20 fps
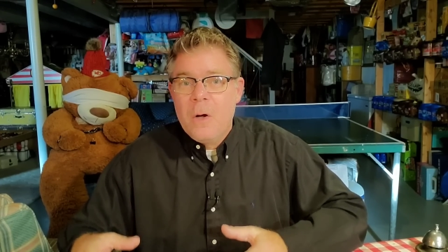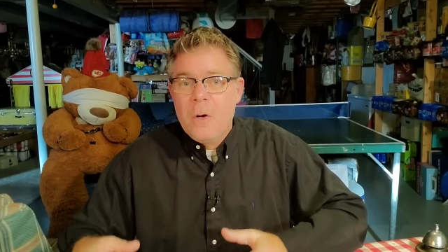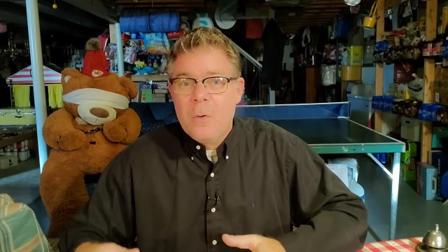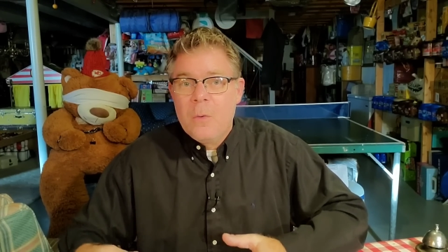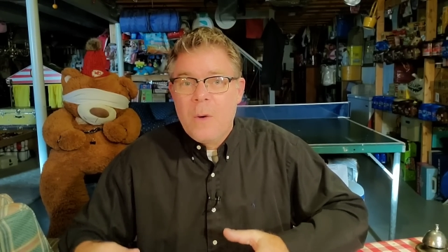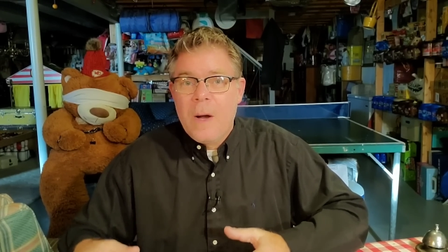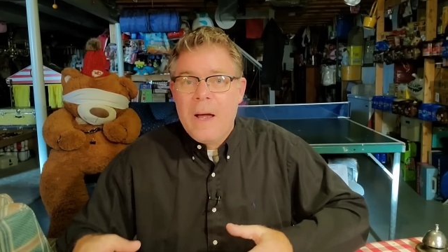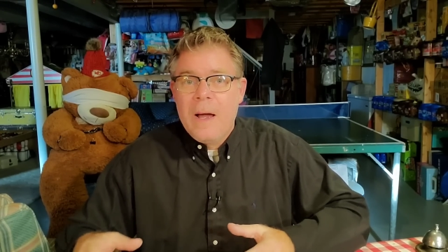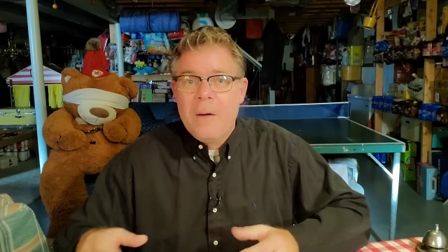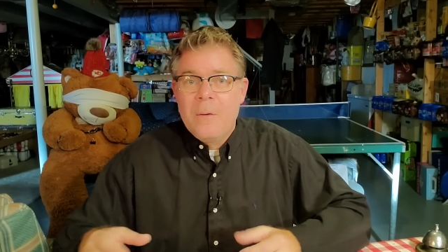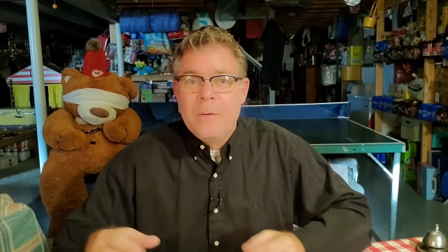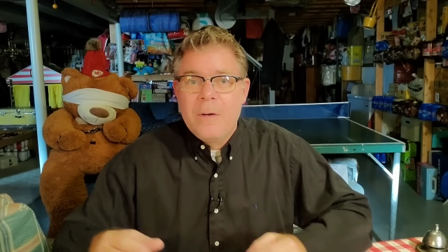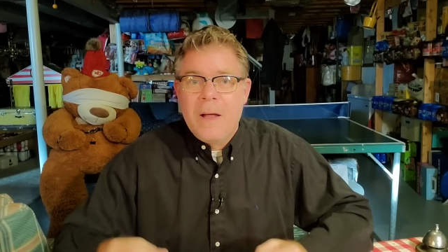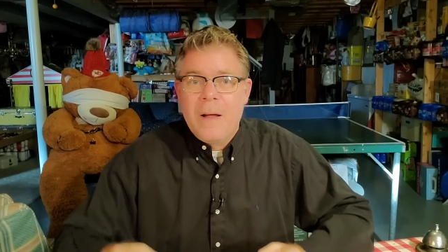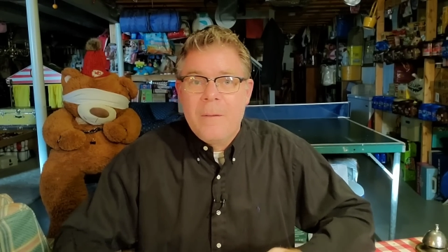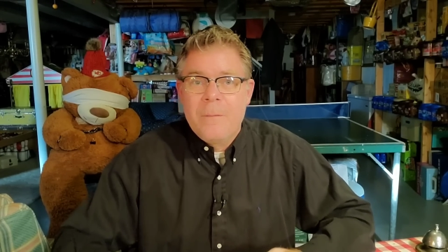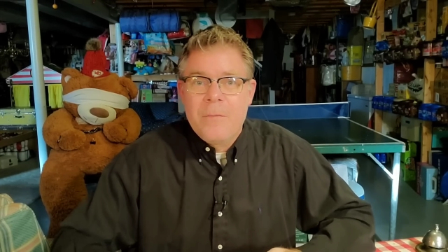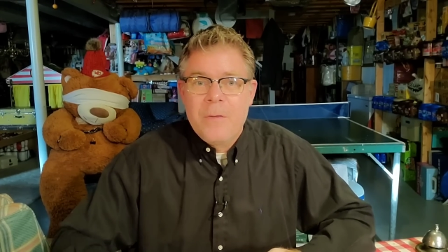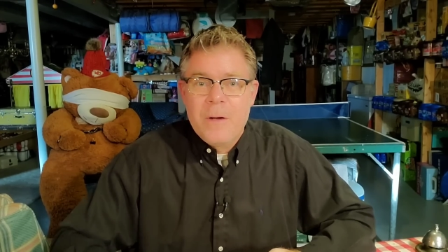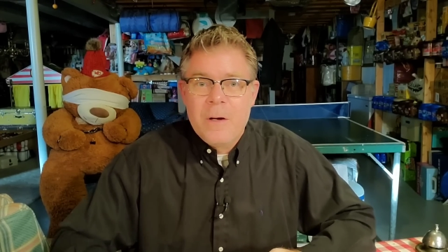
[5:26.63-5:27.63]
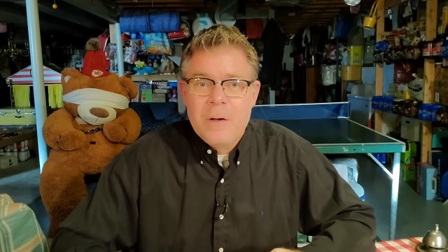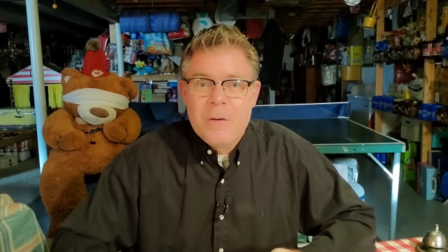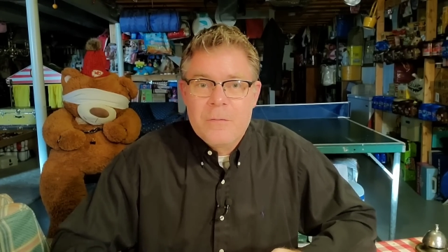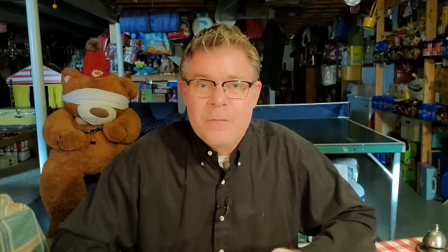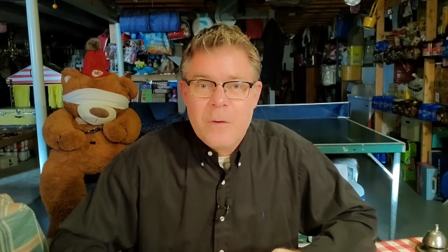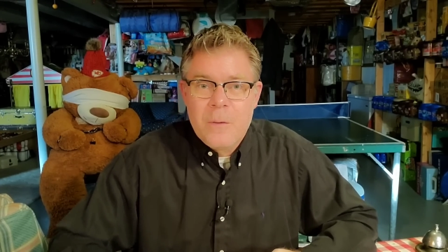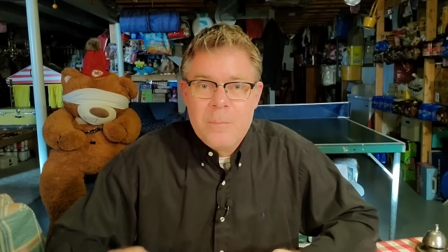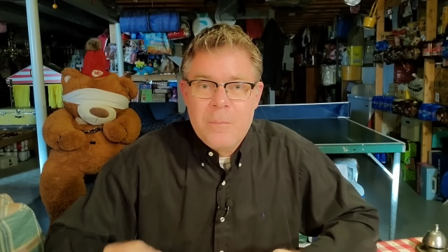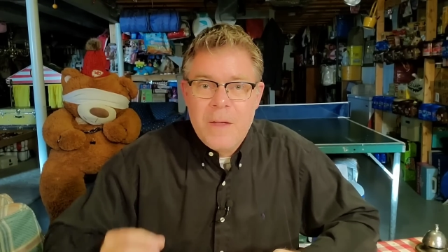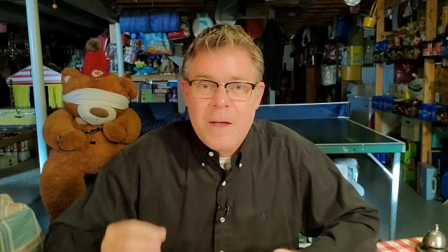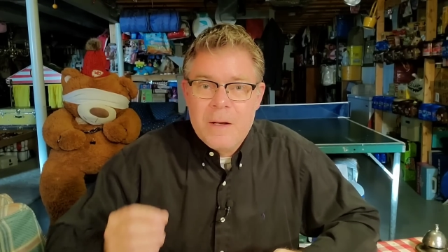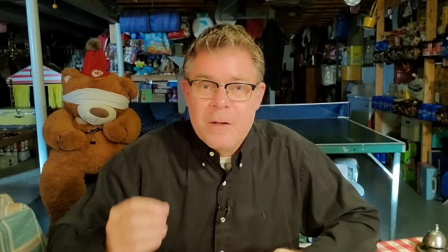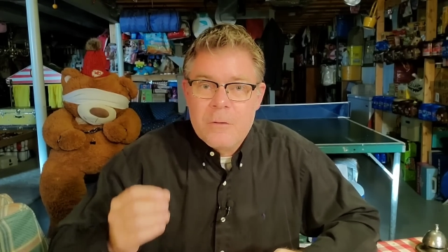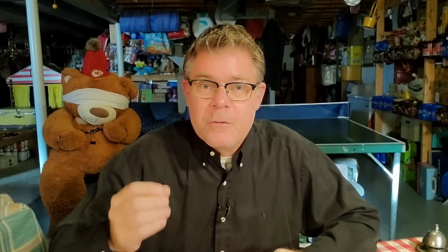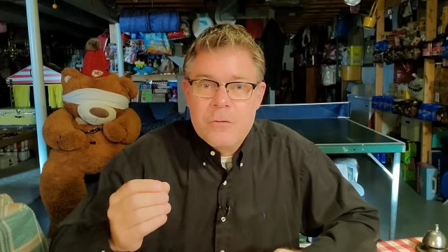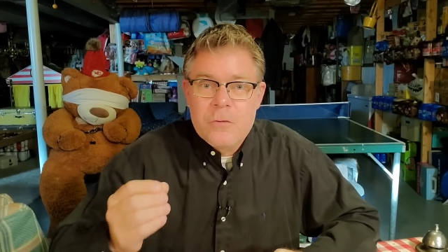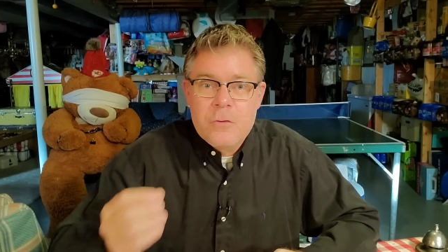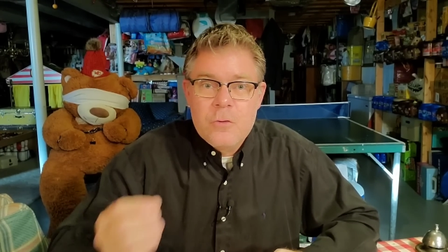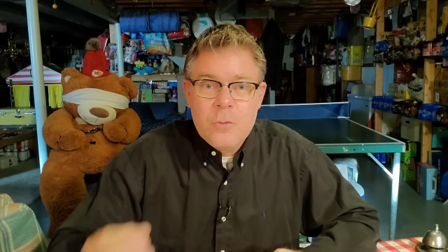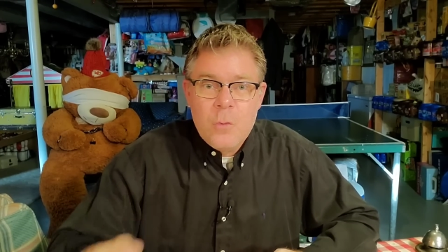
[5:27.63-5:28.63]
around out there from that
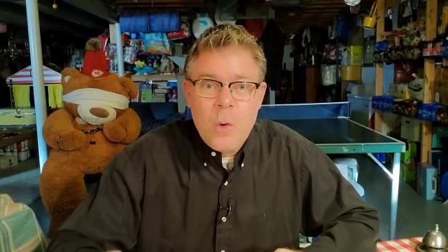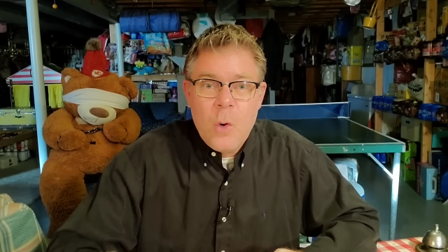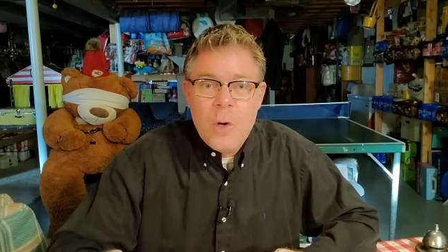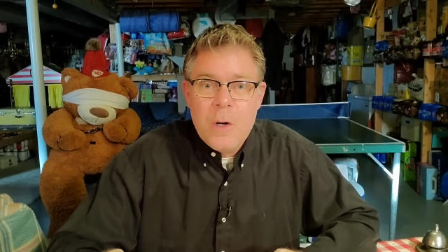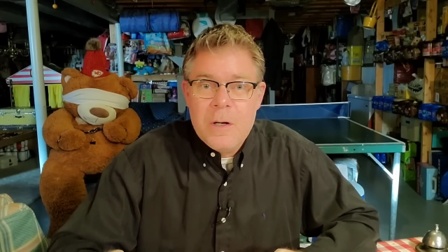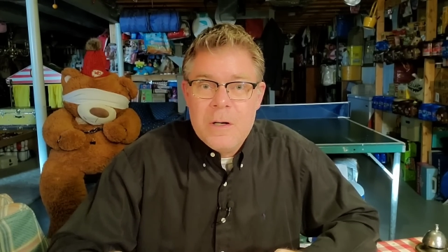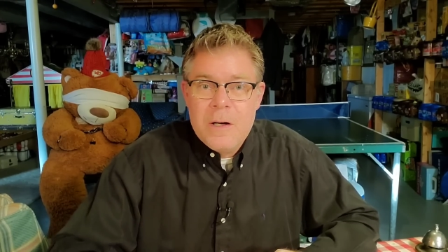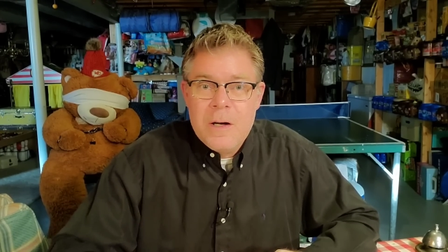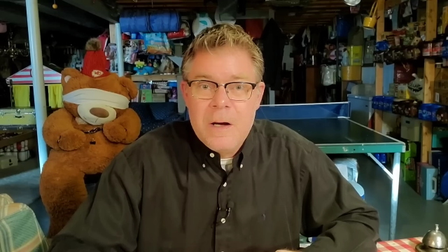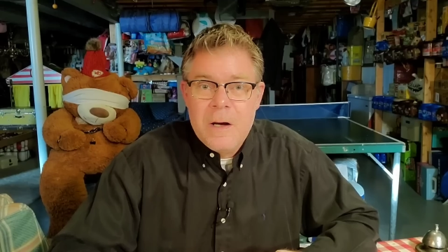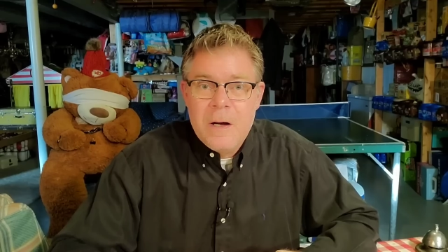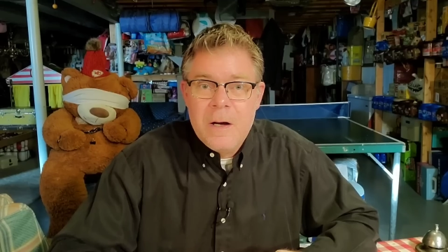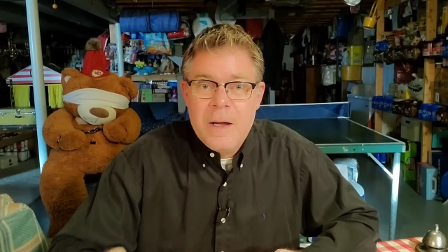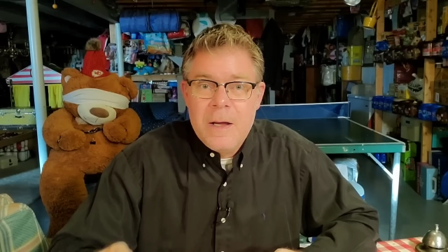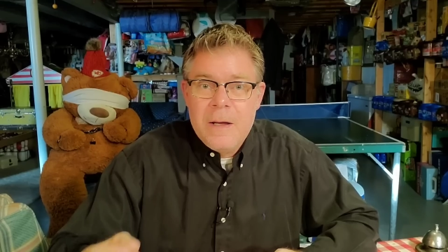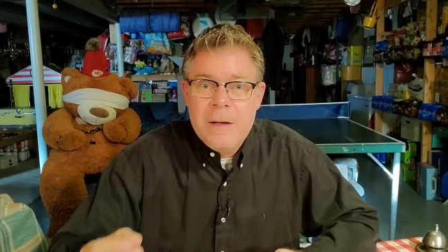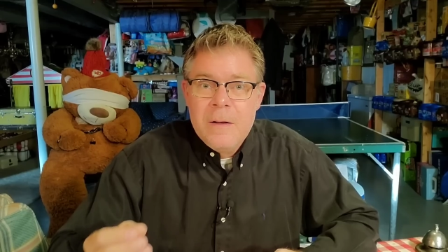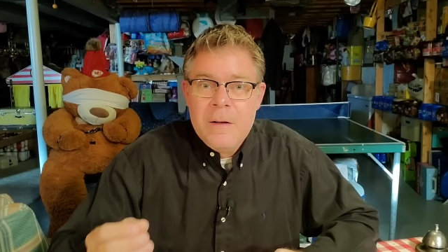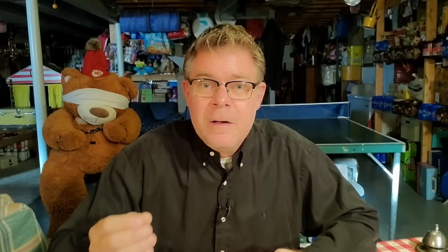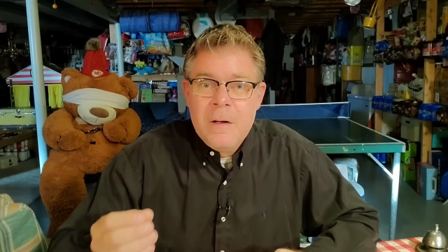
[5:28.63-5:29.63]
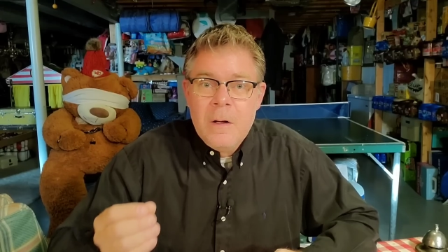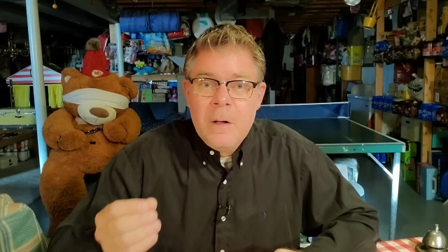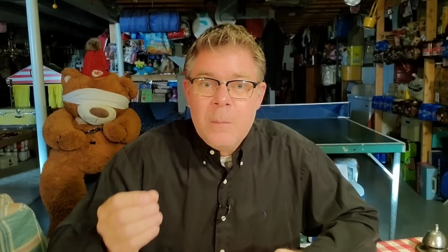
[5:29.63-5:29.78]
extraordinary